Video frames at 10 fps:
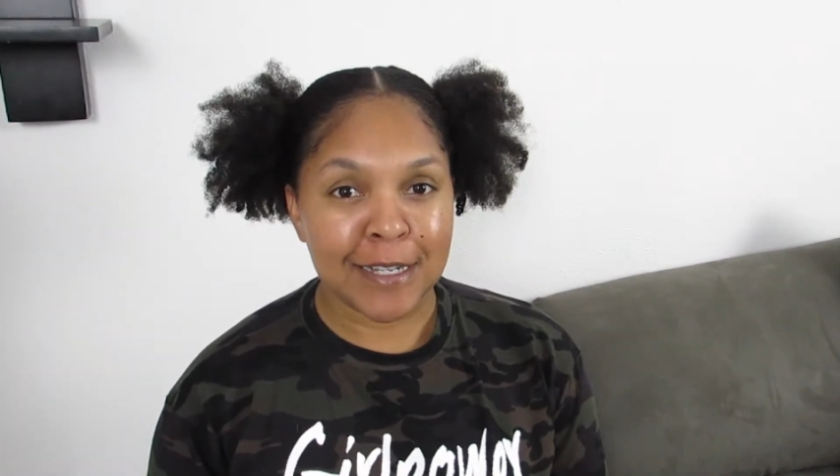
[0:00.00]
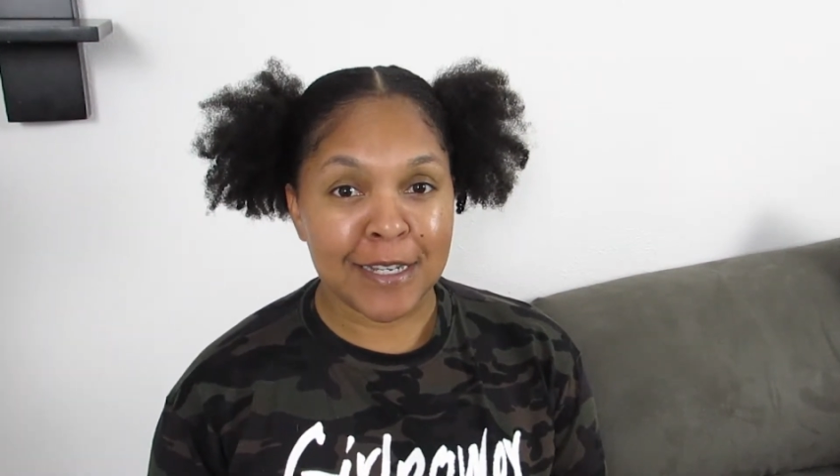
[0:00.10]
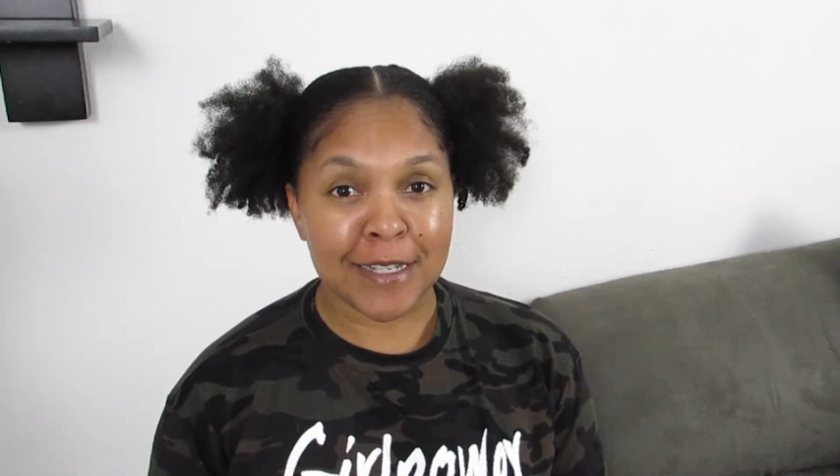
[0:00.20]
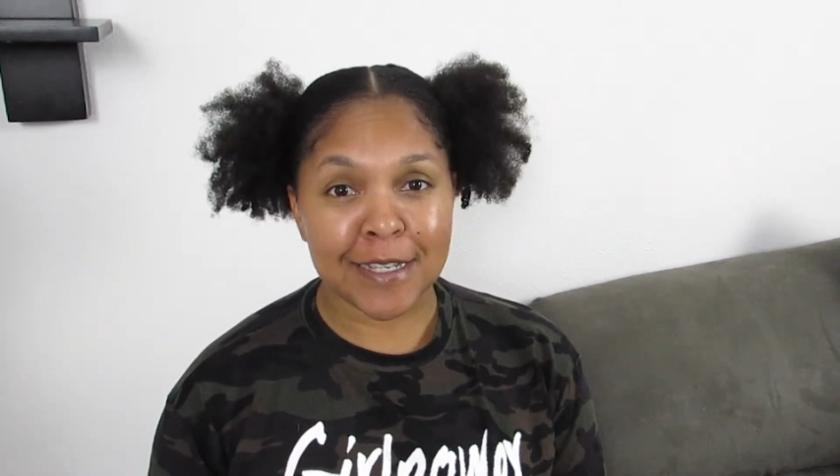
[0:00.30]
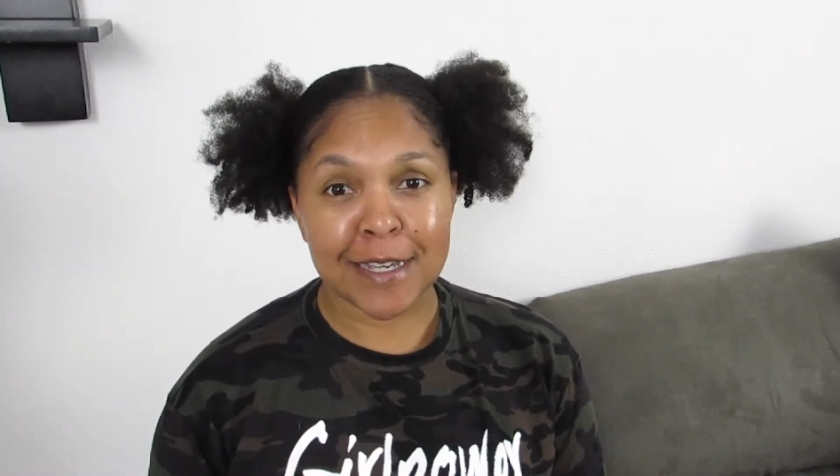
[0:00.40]

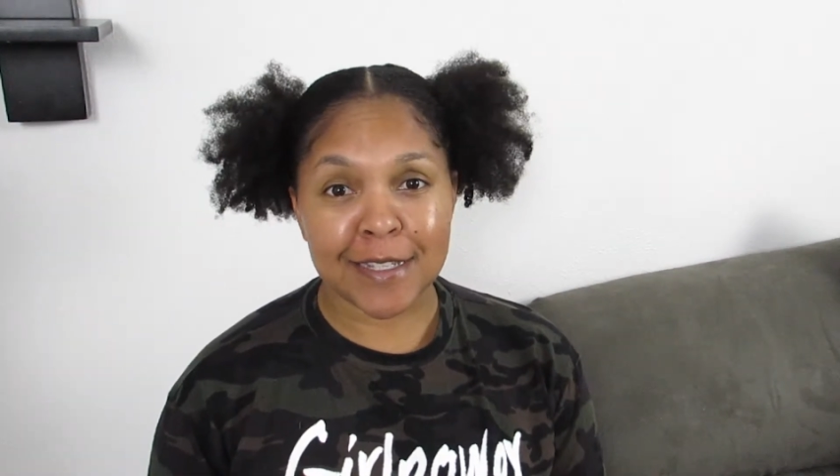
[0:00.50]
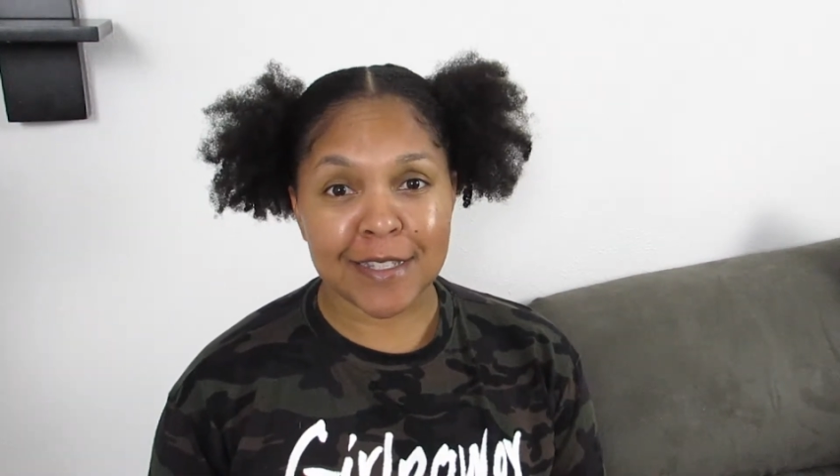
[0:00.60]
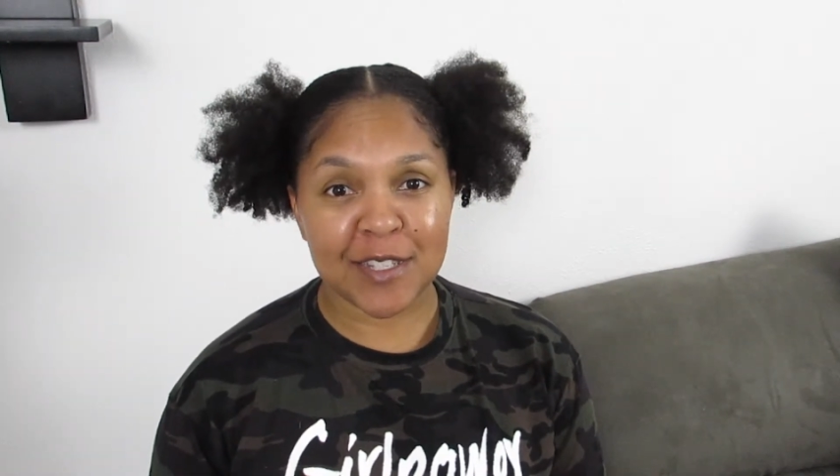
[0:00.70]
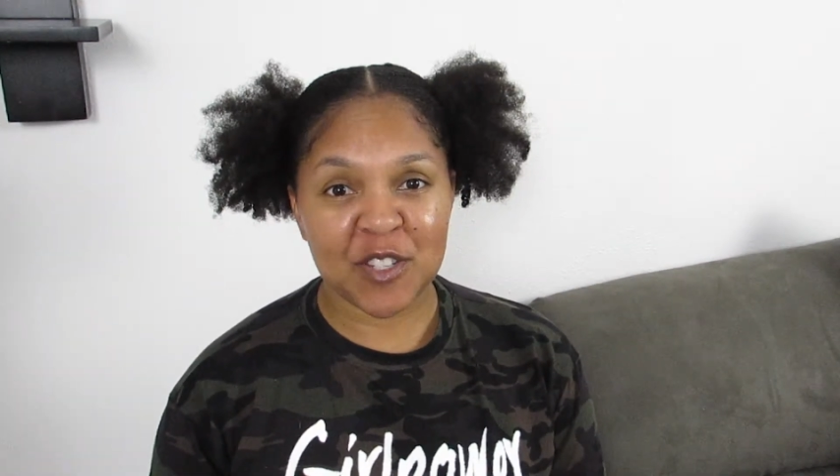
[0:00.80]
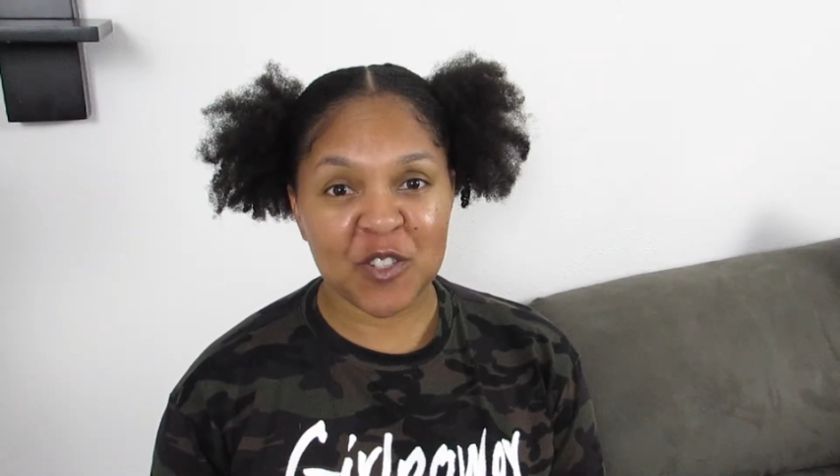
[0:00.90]
and it
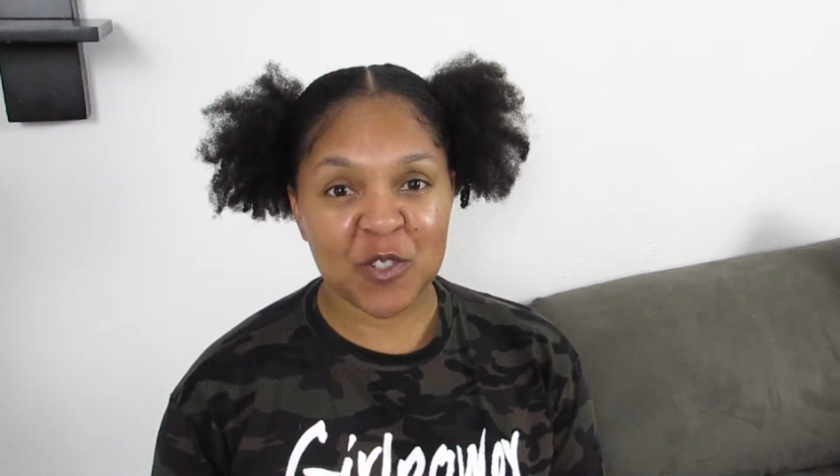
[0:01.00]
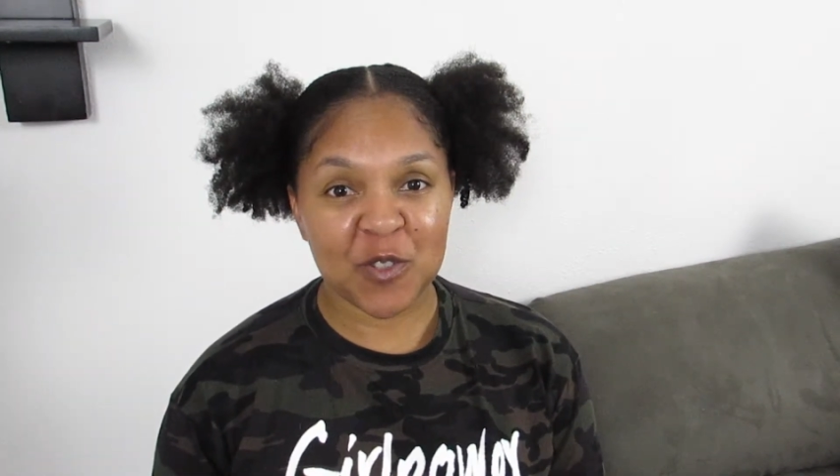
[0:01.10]
gets